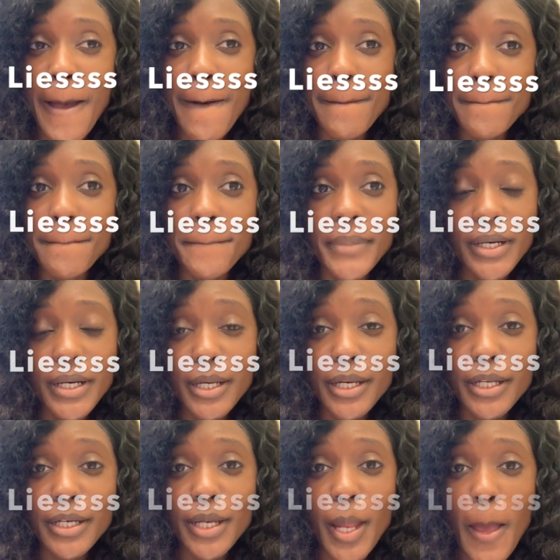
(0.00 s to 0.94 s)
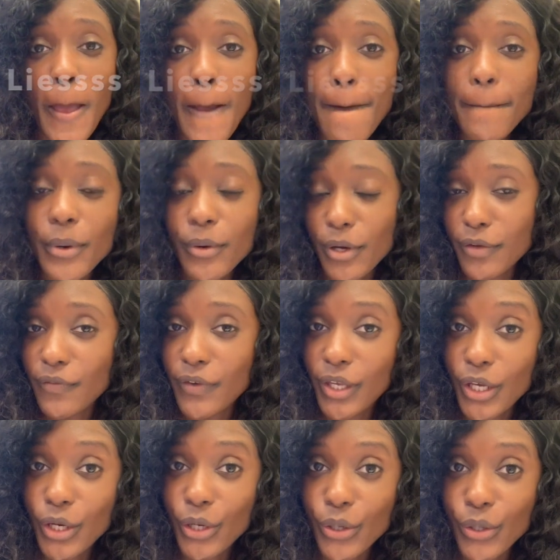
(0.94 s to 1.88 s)
But pray for
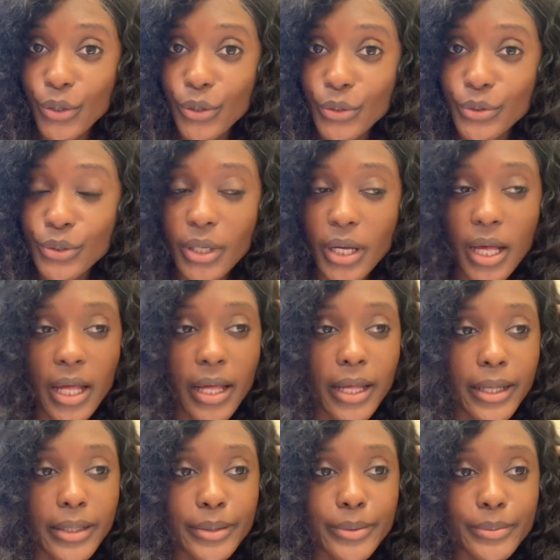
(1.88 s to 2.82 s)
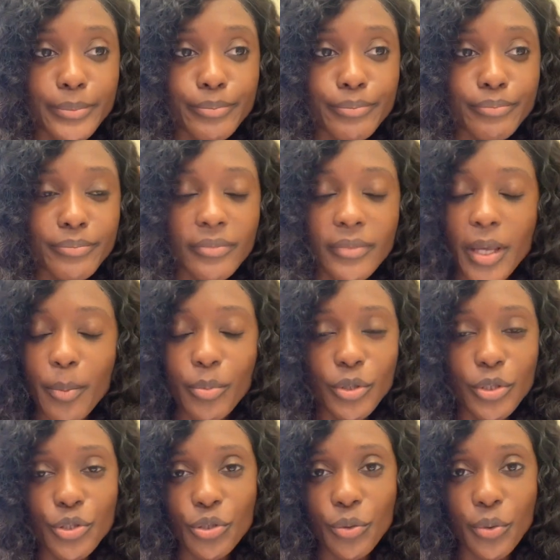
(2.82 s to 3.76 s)
your girl. I'm
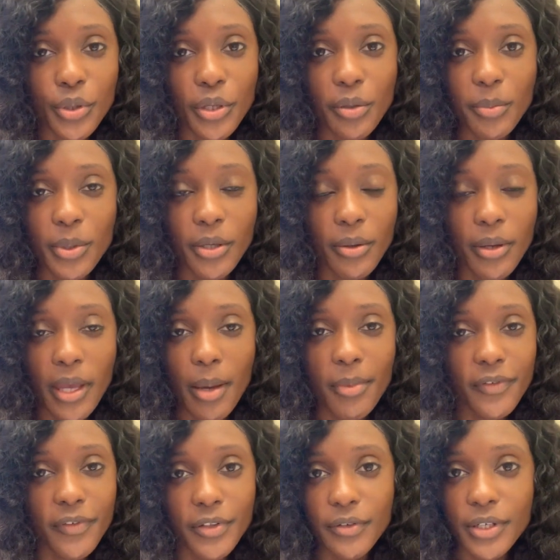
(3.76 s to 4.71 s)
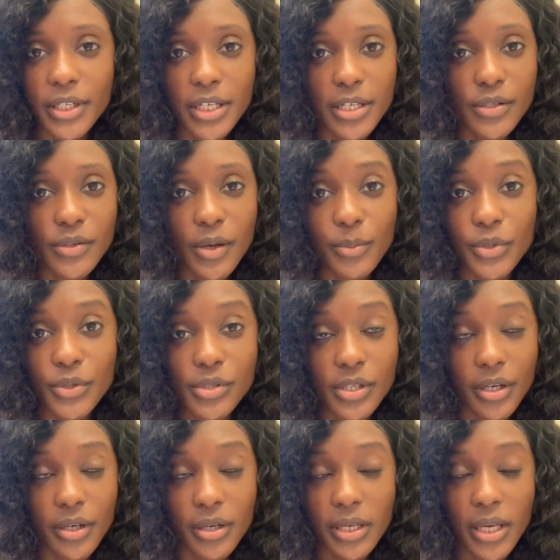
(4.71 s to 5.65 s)
pretty sure we're gonna be okay. I'm a Floridian, so I'm used to
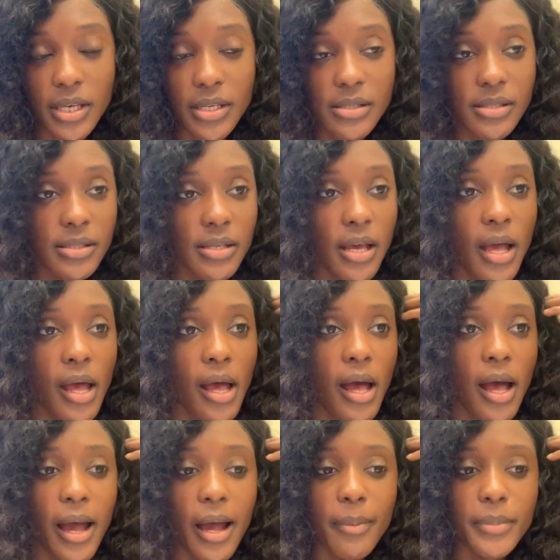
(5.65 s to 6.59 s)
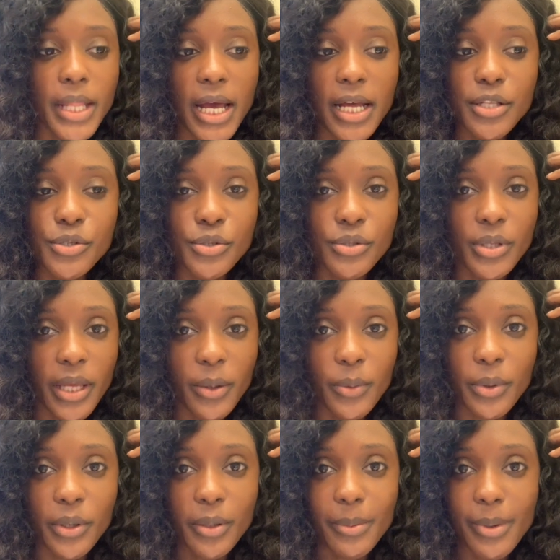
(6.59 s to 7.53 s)
hurricanes. I'm not too like
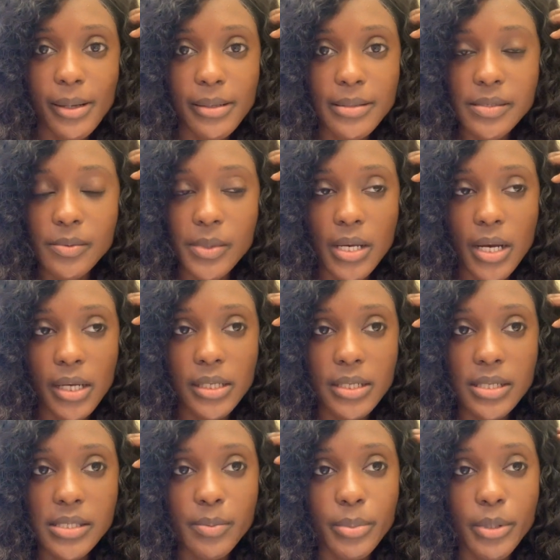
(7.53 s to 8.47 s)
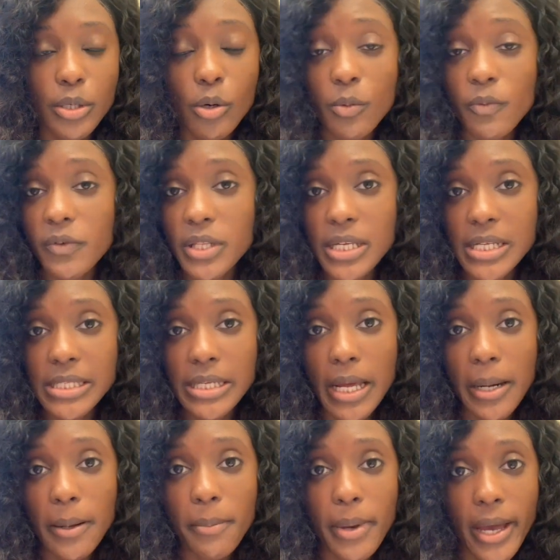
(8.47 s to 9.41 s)
worried about it, to be honest, but hopefully it's
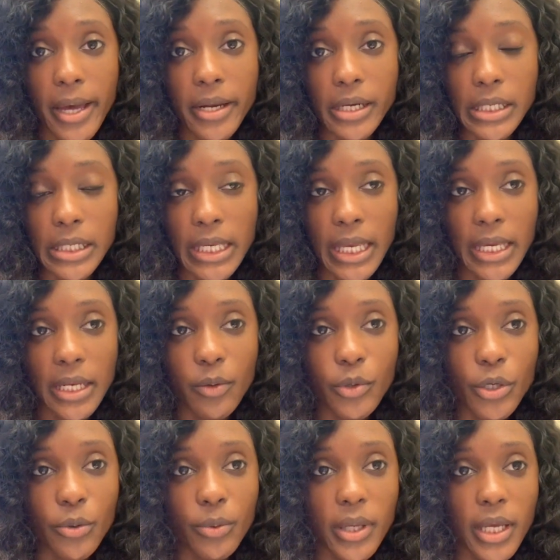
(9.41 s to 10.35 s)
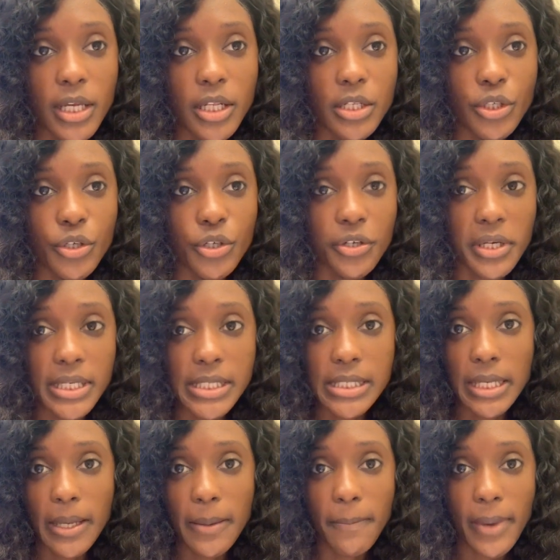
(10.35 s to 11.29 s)
not a bad hurricane and we don't get
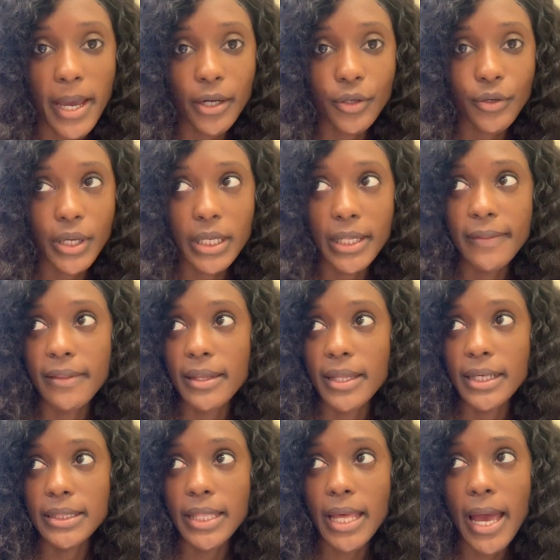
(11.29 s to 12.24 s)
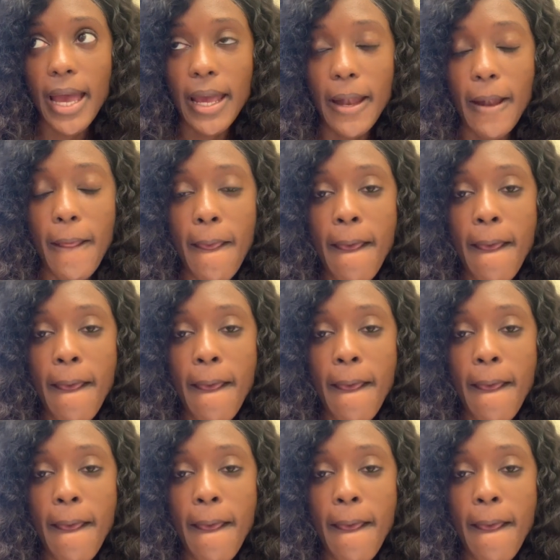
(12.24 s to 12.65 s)
crazy impact or anything like that.